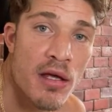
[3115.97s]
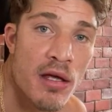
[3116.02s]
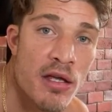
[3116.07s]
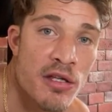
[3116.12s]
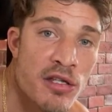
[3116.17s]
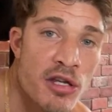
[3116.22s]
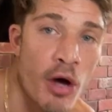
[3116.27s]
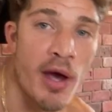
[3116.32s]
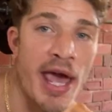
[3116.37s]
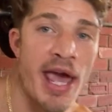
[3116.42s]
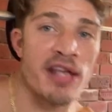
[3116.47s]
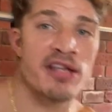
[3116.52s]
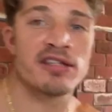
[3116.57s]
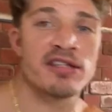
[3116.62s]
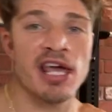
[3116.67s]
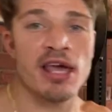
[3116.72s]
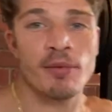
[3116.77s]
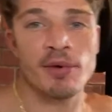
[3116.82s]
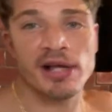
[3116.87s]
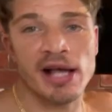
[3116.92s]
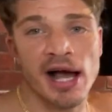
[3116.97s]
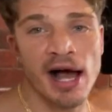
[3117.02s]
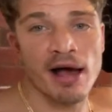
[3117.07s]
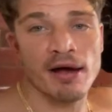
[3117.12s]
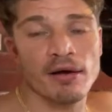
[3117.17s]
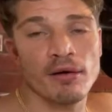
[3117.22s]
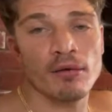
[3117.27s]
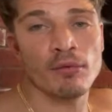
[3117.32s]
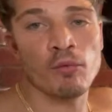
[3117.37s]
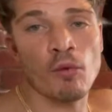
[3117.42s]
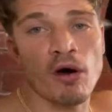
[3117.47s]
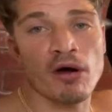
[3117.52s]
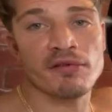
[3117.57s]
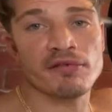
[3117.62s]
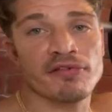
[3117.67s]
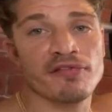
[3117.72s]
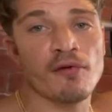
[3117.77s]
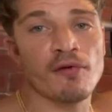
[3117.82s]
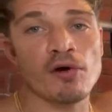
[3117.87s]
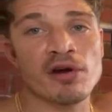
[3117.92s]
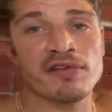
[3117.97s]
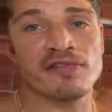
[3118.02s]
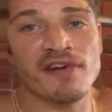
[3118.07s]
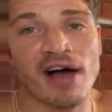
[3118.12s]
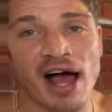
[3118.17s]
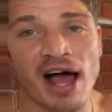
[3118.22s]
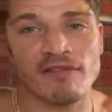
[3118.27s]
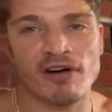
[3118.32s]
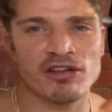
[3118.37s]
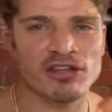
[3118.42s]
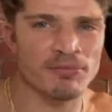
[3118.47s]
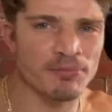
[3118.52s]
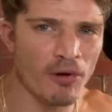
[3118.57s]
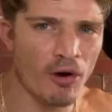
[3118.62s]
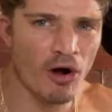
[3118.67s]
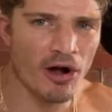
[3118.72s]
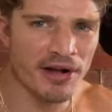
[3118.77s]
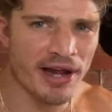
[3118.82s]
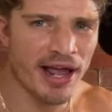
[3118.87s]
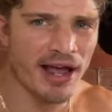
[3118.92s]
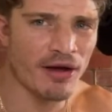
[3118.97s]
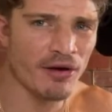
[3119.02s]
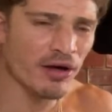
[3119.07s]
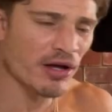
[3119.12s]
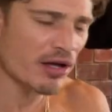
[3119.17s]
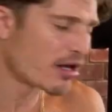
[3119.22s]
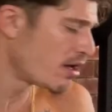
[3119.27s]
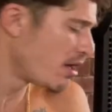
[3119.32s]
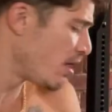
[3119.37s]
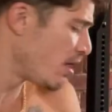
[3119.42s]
so HD, we got 145 on the bar now.